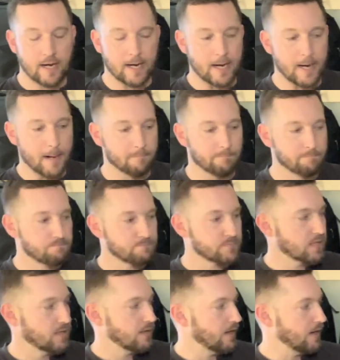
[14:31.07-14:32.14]

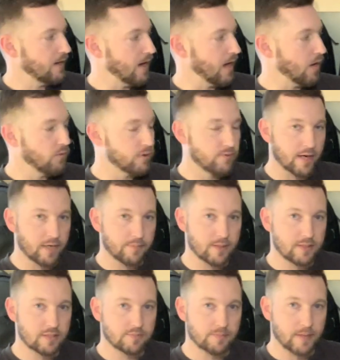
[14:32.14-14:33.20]
I would
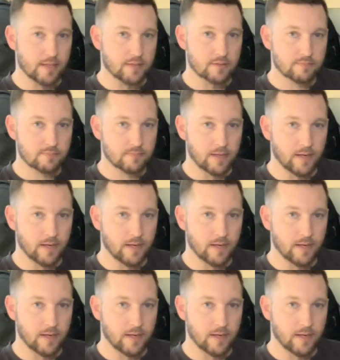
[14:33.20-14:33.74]
recommend these pants.